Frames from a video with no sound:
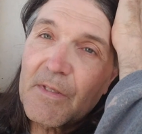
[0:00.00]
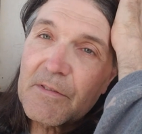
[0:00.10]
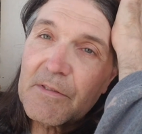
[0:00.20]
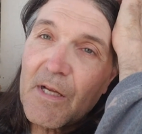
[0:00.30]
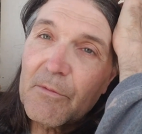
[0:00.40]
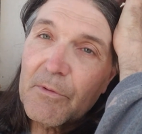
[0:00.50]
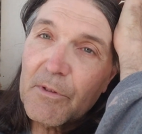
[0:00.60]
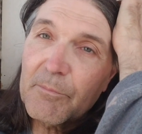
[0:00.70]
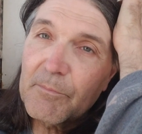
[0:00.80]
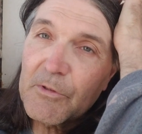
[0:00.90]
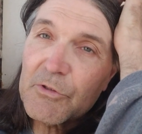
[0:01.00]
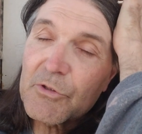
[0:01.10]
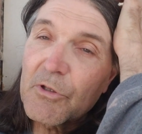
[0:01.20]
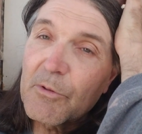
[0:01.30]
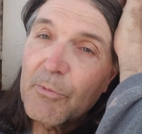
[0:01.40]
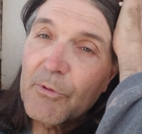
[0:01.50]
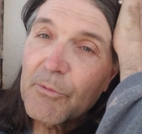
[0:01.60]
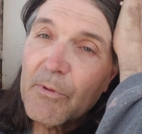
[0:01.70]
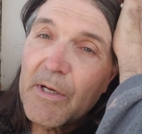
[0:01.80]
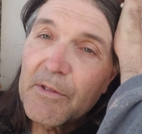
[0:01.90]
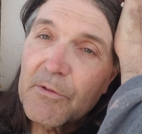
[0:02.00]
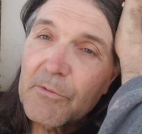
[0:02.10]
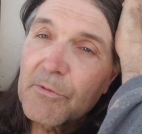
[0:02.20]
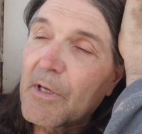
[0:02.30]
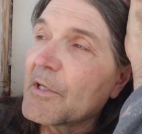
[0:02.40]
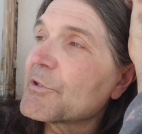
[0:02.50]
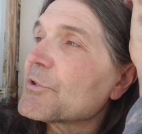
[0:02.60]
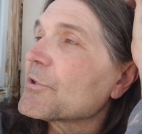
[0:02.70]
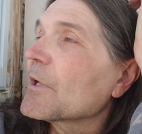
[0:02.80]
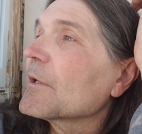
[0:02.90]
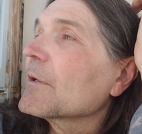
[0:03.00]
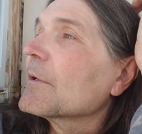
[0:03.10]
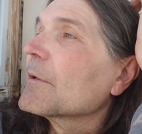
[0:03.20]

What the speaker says: it's not really enjoyable to ride through that shit.